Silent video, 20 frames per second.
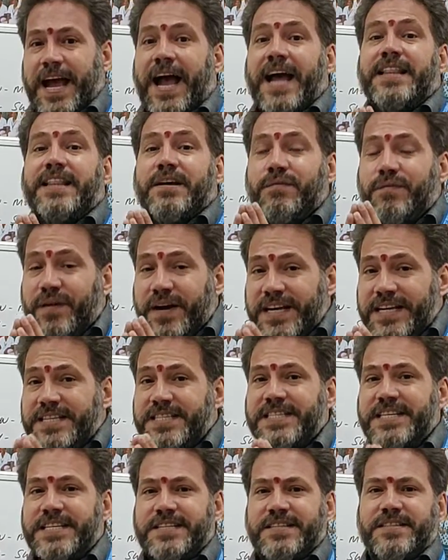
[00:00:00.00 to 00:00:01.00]
and the 5
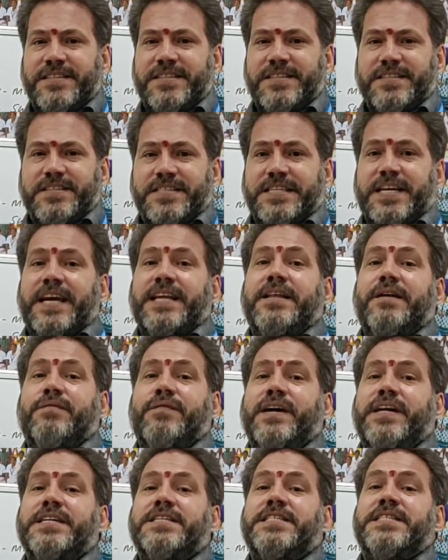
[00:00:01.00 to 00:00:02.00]
senses and the
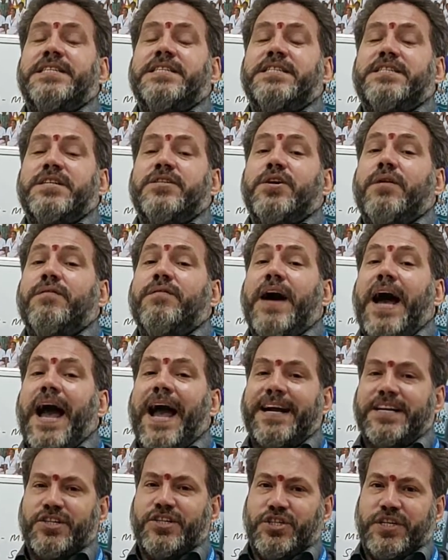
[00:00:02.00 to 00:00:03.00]
5 senses of
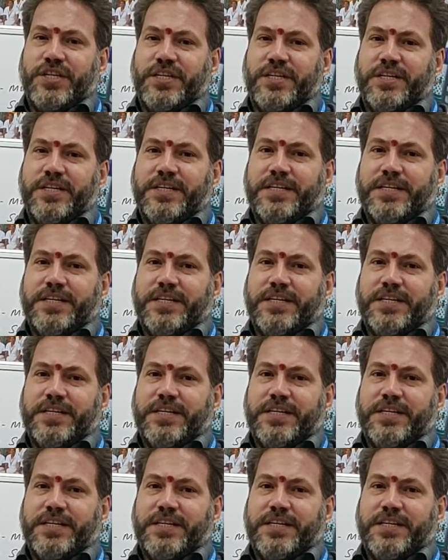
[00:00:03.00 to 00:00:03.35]
action.